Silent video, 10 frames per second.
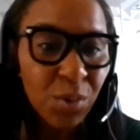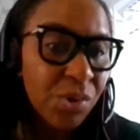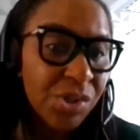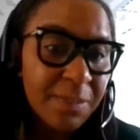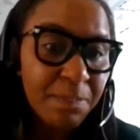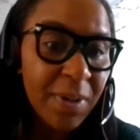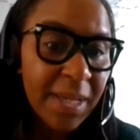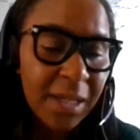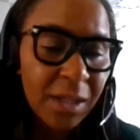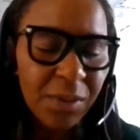or just
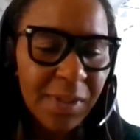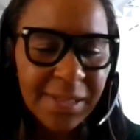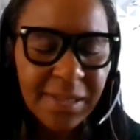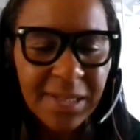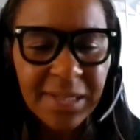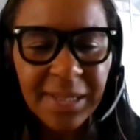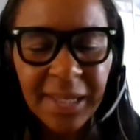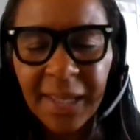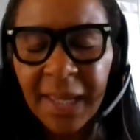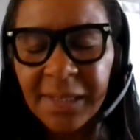bringing newness into
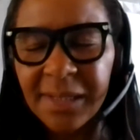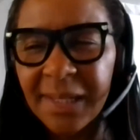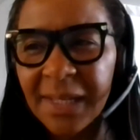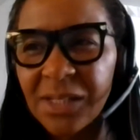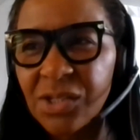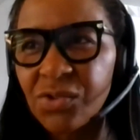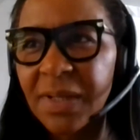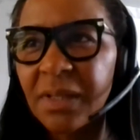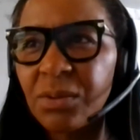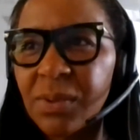the
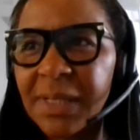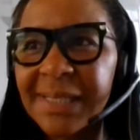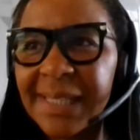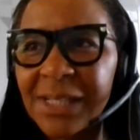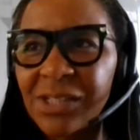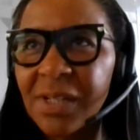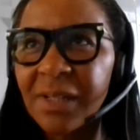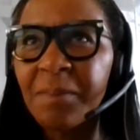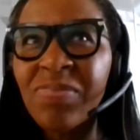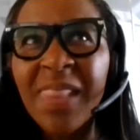industry and the organization.